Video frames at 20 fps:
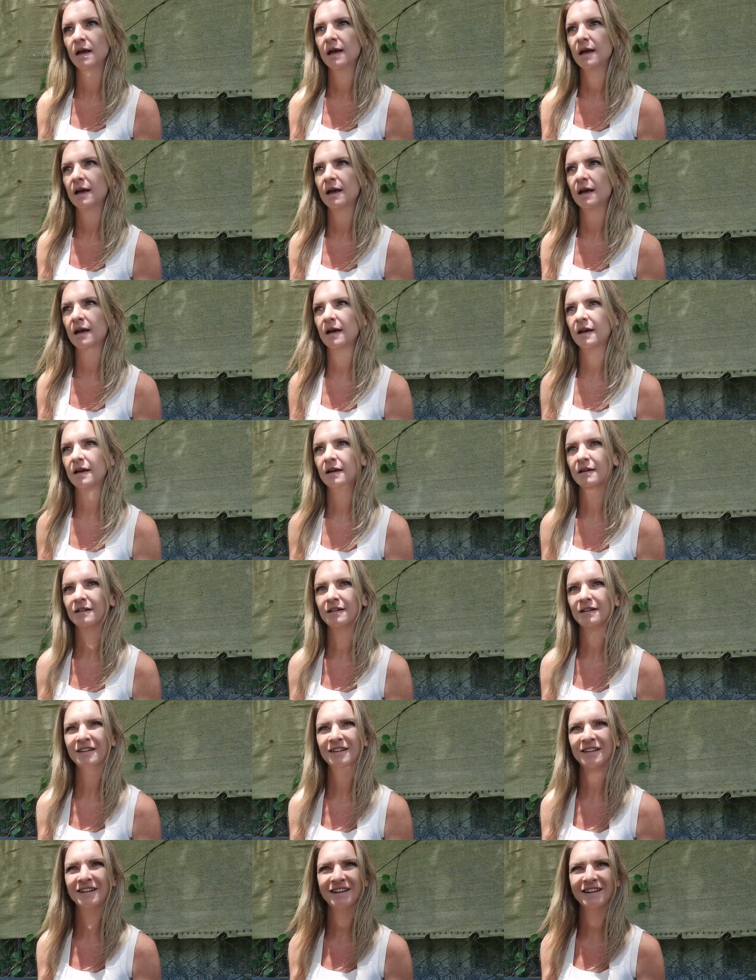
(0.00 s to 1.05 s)

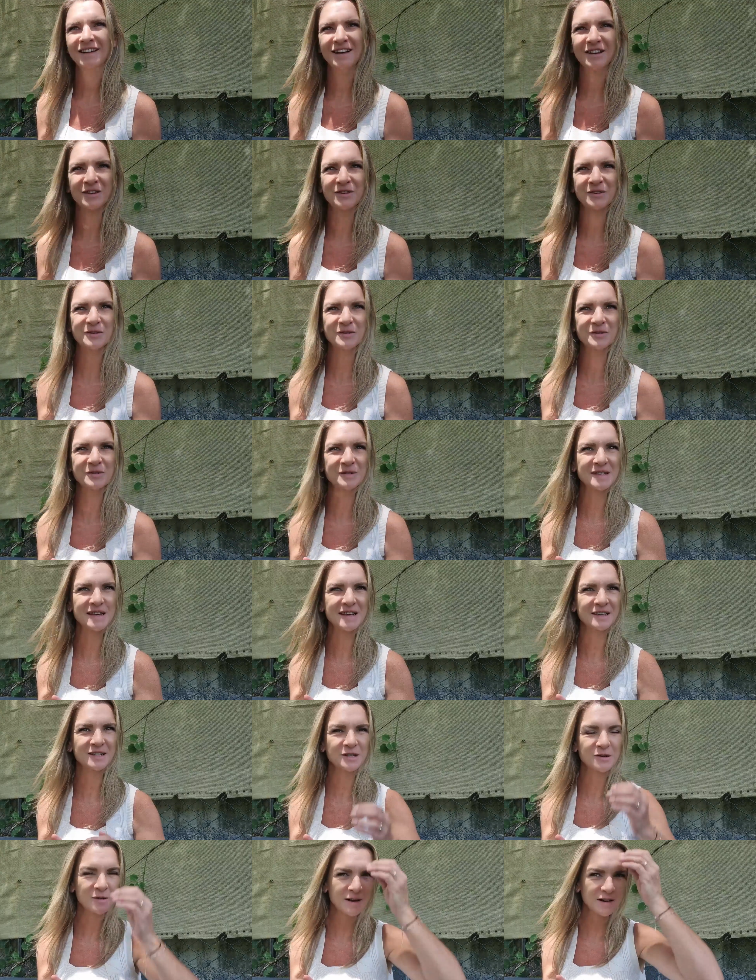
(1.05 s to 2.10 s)
And I thought it was
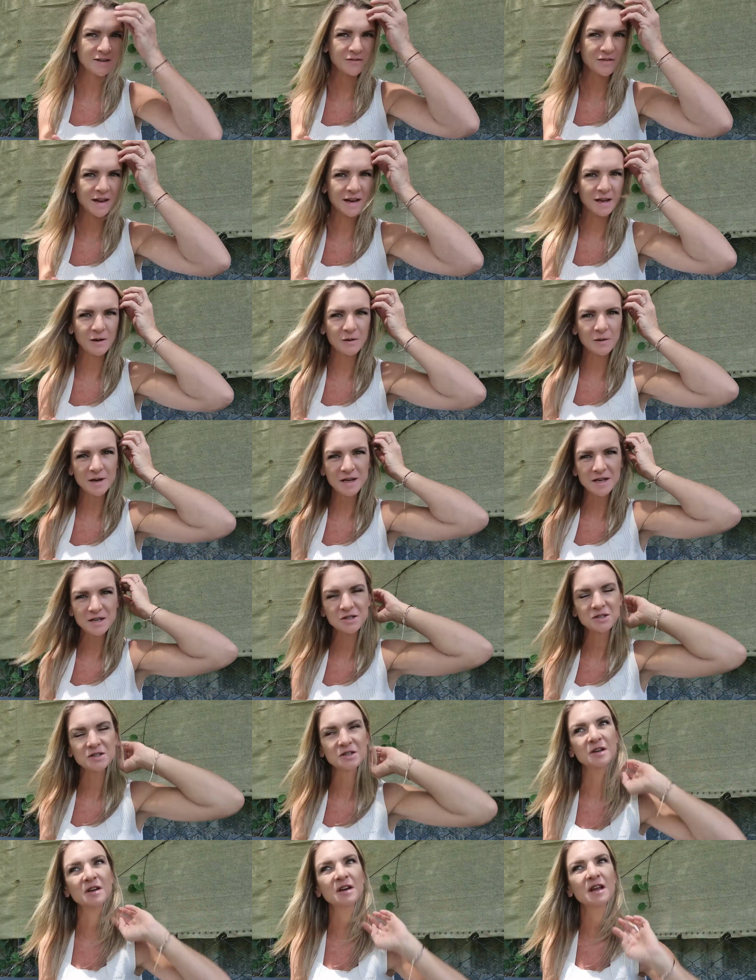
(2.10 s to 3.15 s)
actually quite a funny
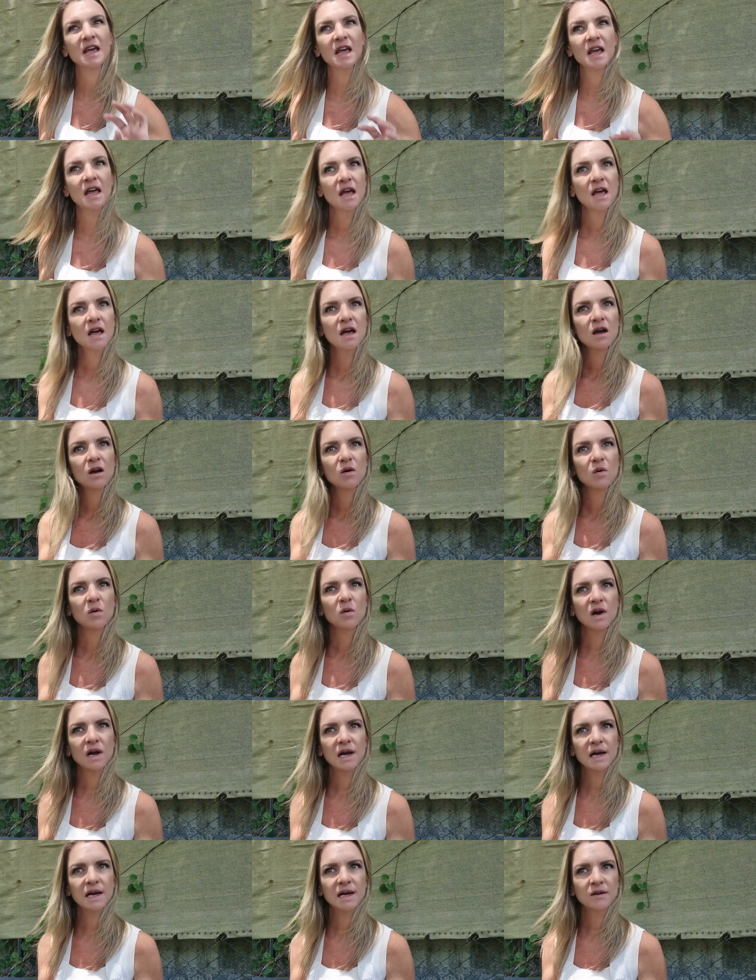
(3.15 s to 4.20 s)
question.
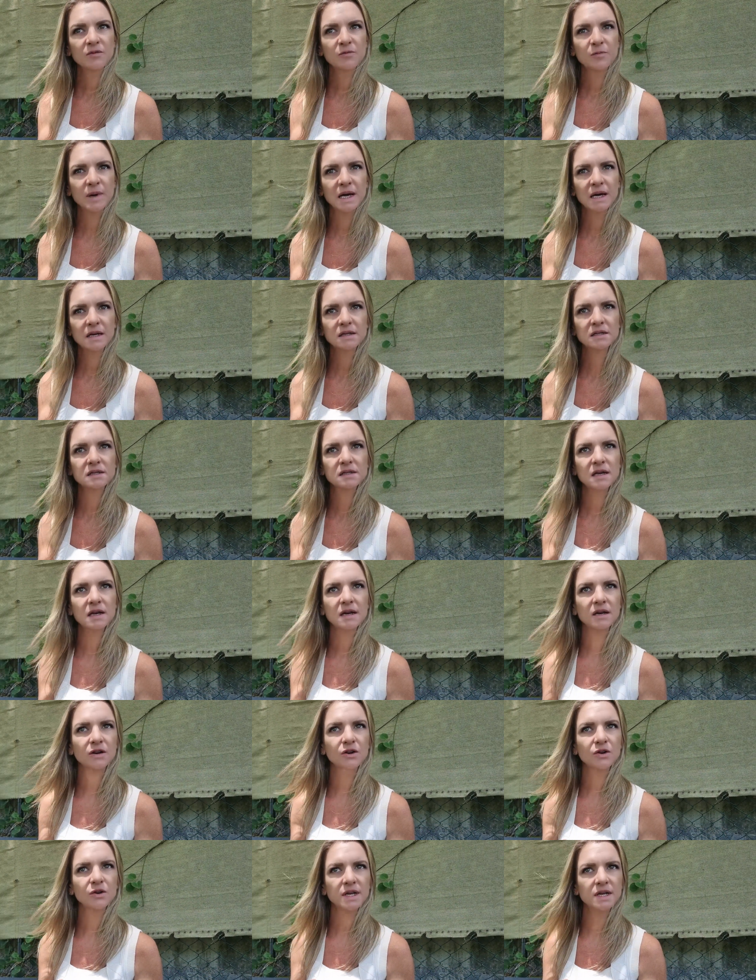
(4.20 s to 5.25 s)
What kind of bugs
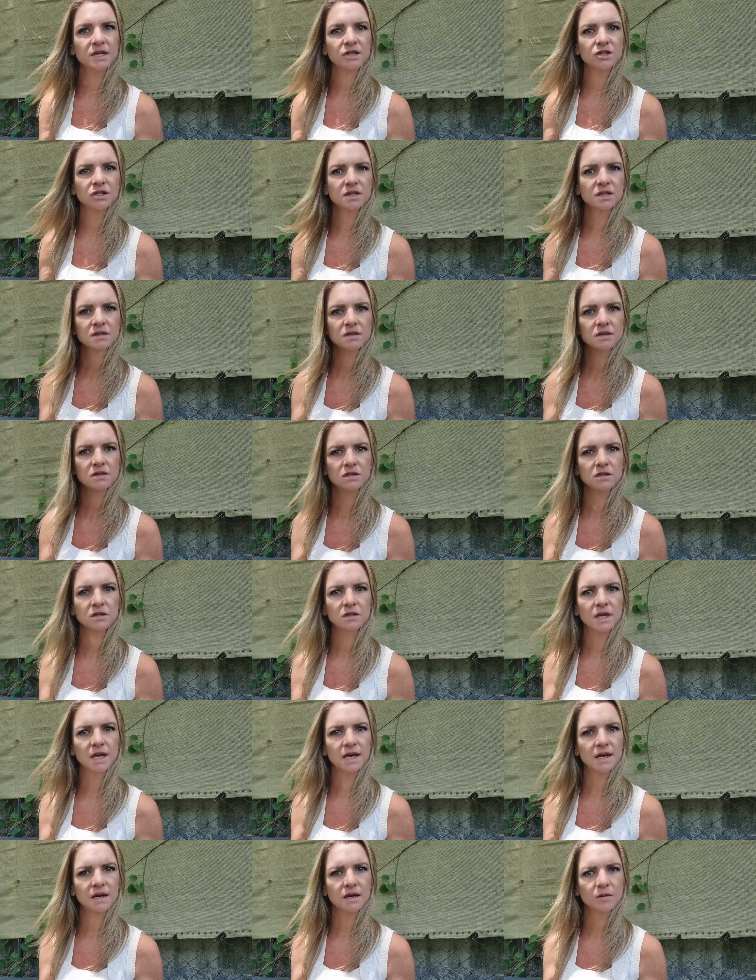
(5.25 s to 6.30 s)
and creatures do you
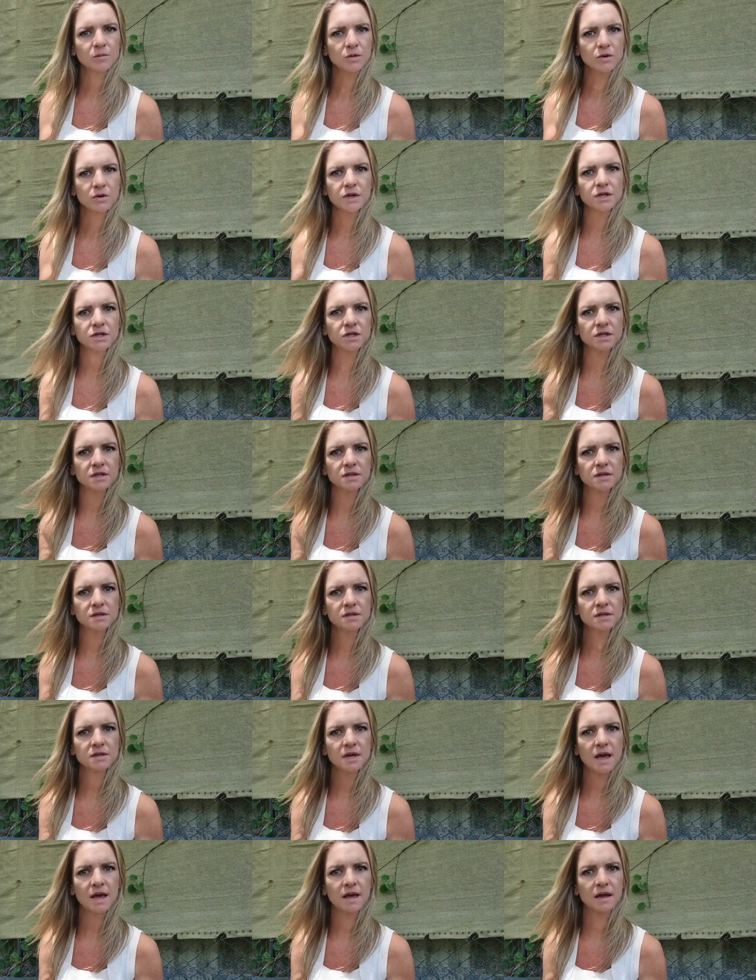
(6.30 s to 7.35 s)
get in
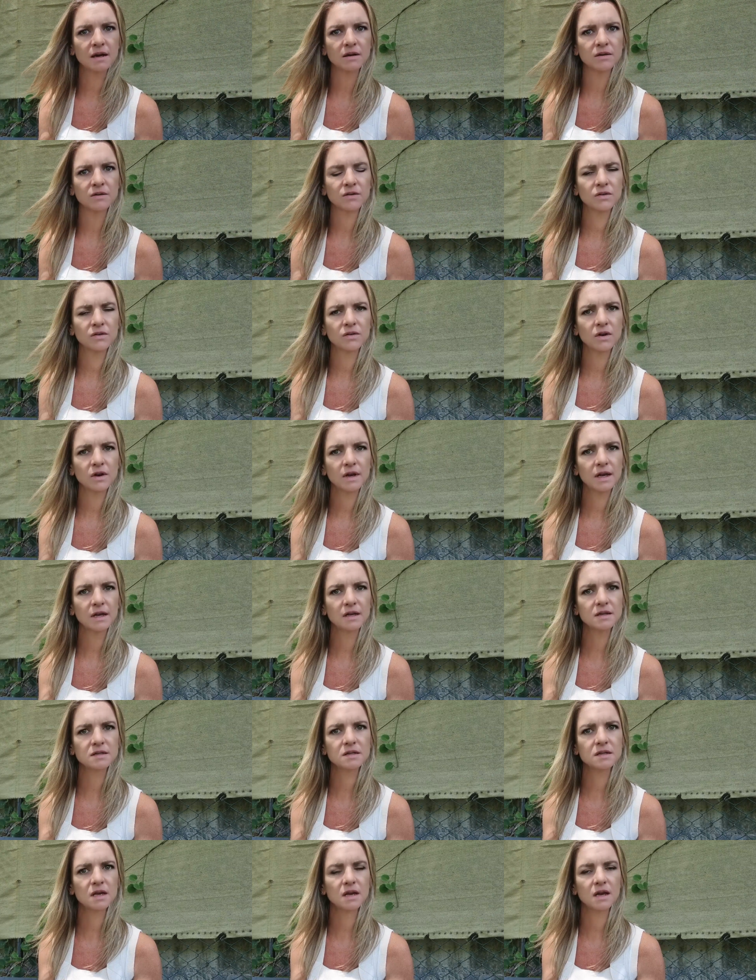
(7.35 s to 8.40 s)
Mauritius, and
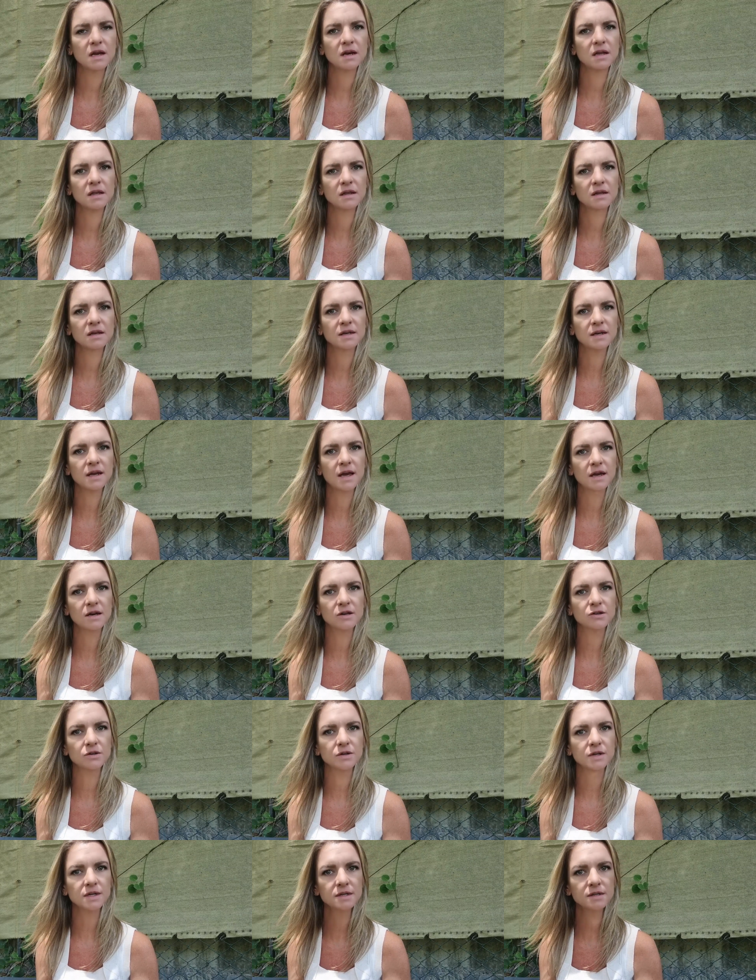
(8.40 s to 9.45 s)
is there anything
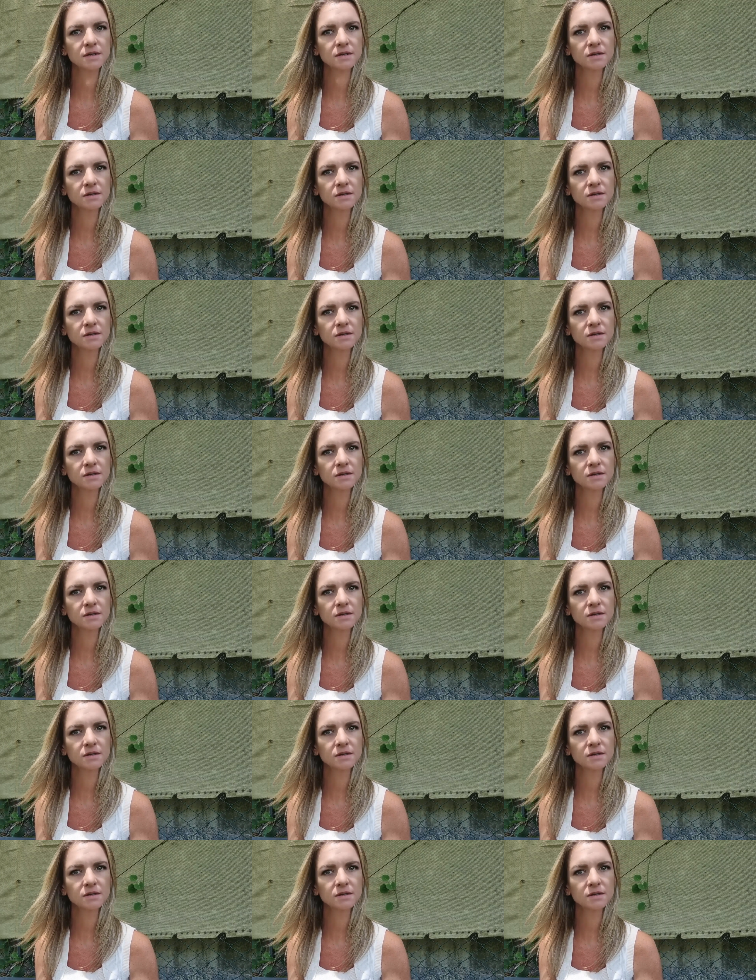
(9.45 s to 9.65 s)
dangerous?